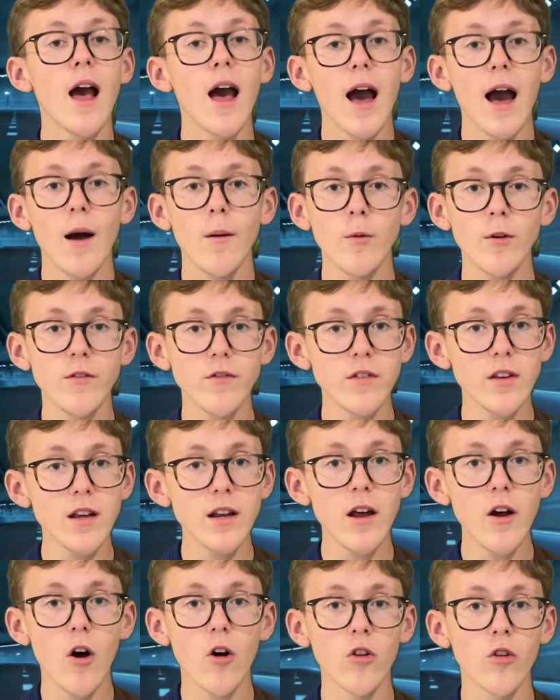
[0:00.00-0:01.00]
and we've seen it
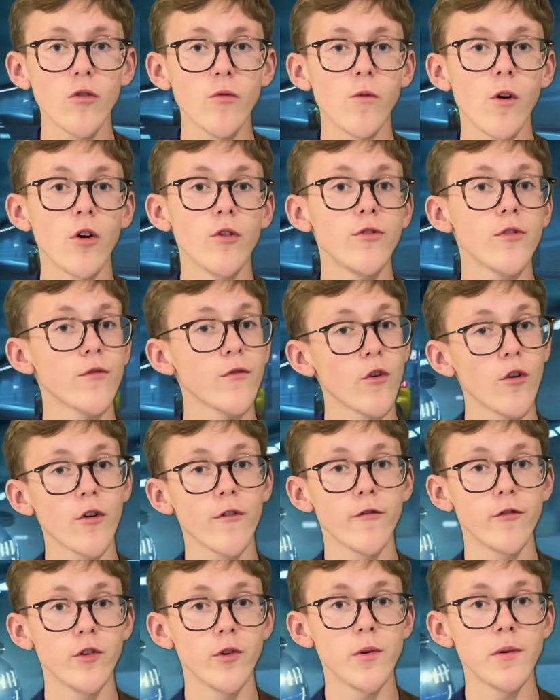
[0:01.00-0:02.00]
on the roads for a
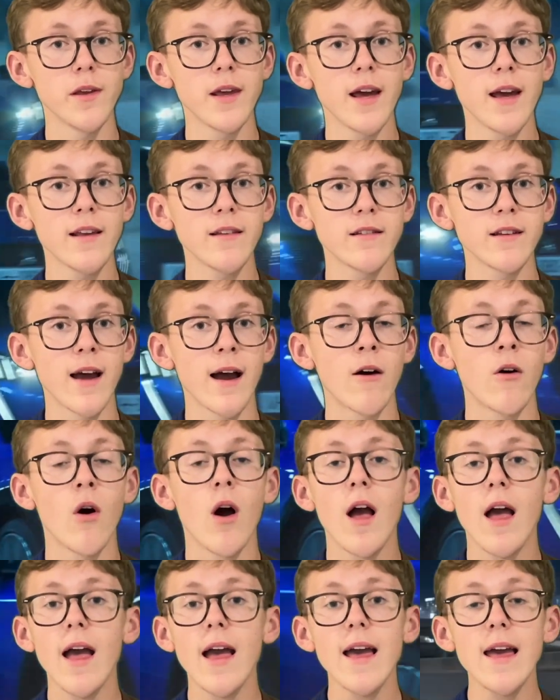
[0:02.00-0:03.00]
few years now.
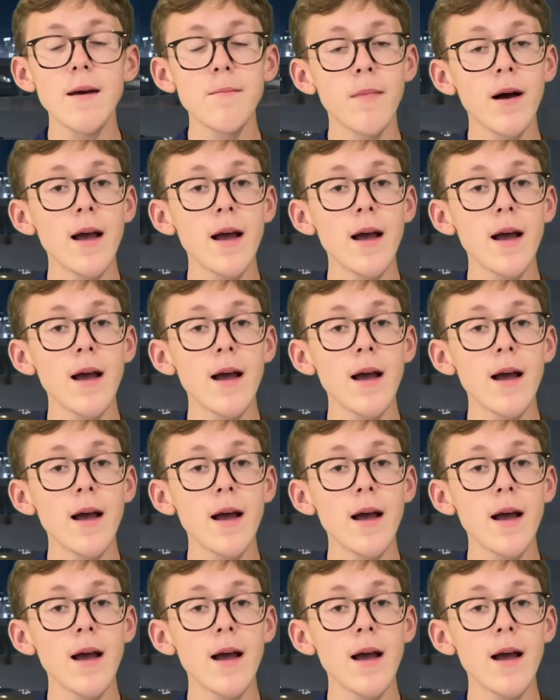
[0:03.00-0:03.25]
In my